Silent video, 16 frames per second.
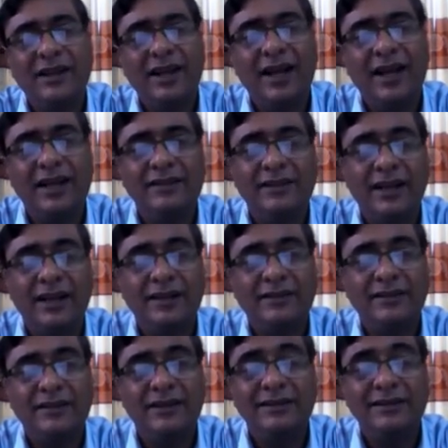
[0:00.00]

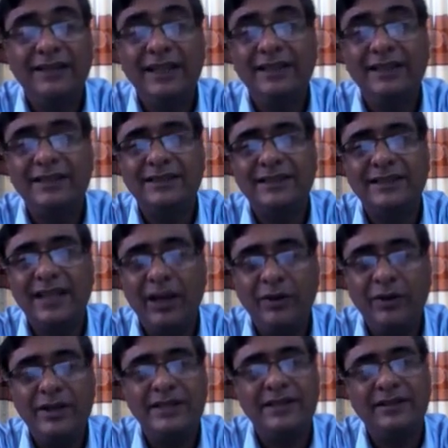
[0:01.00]
that death is
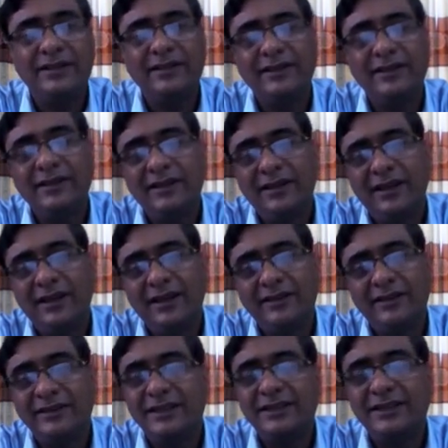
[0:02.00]
awaiting
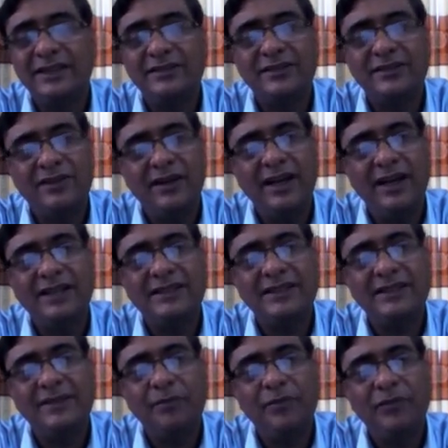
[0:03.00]
Jesus
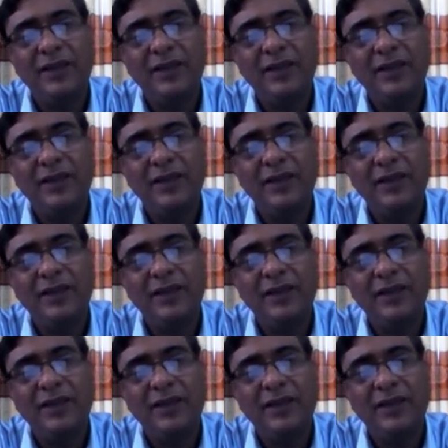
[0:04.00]
Christ.